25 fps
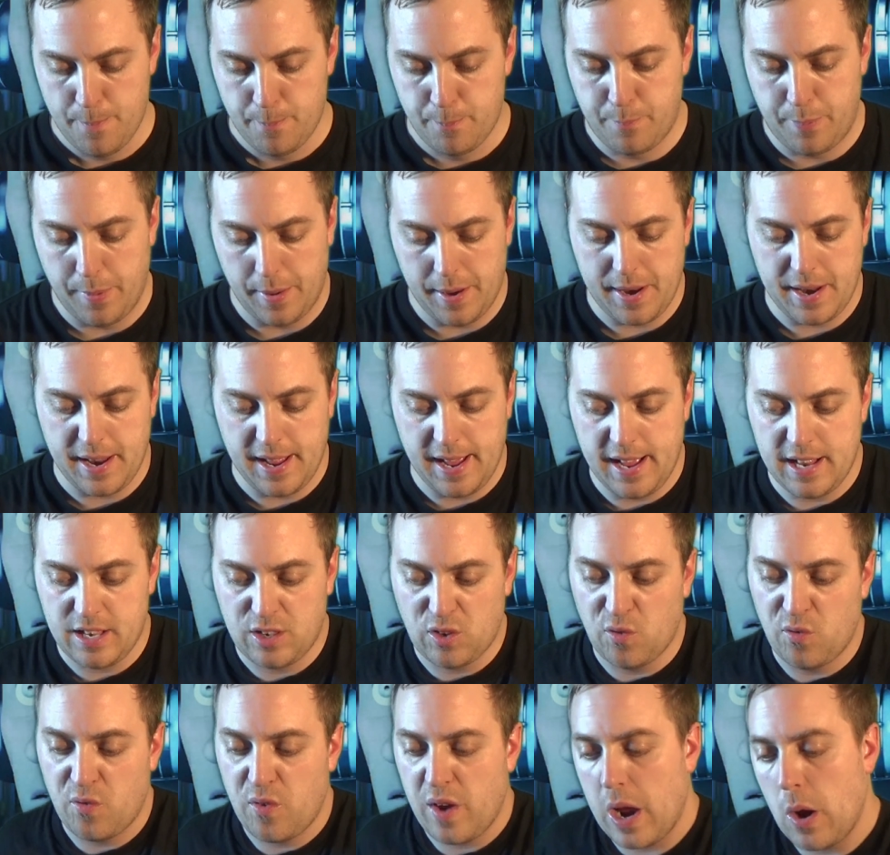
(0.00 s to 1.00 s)
but
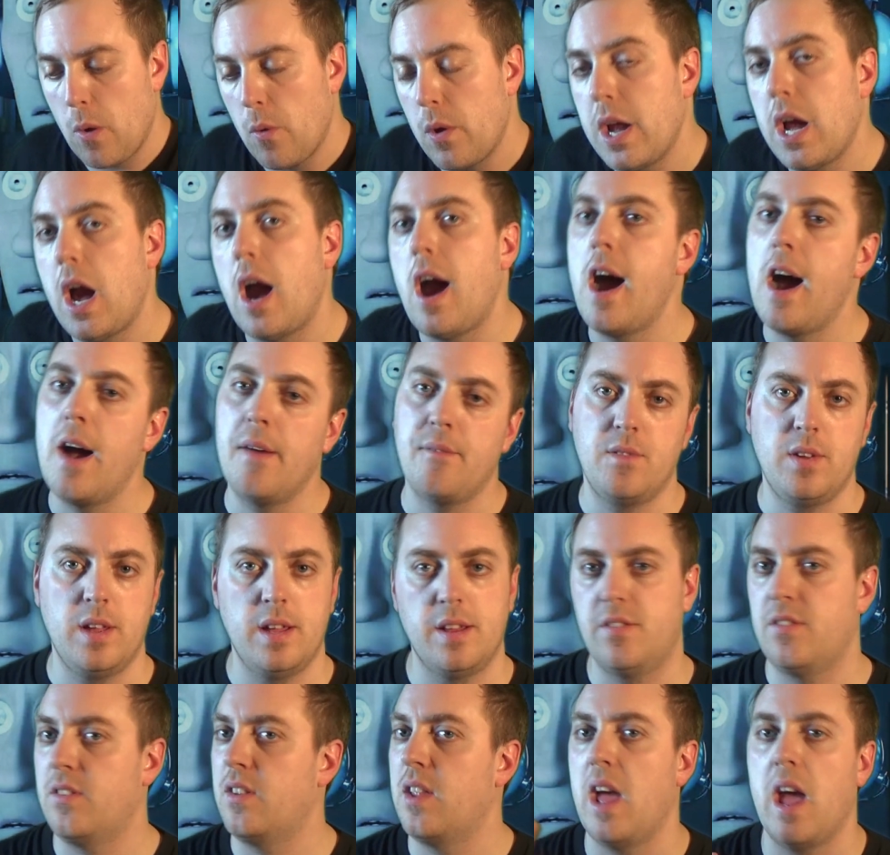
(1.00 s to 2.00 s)
it's very
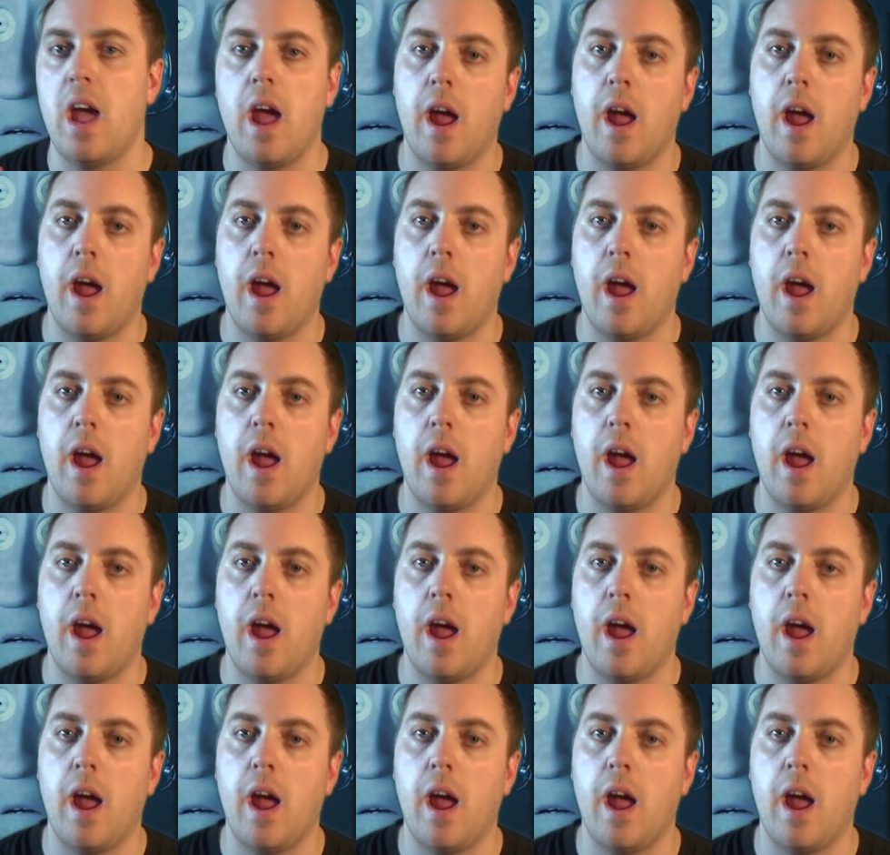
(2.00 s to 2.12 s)
obvious to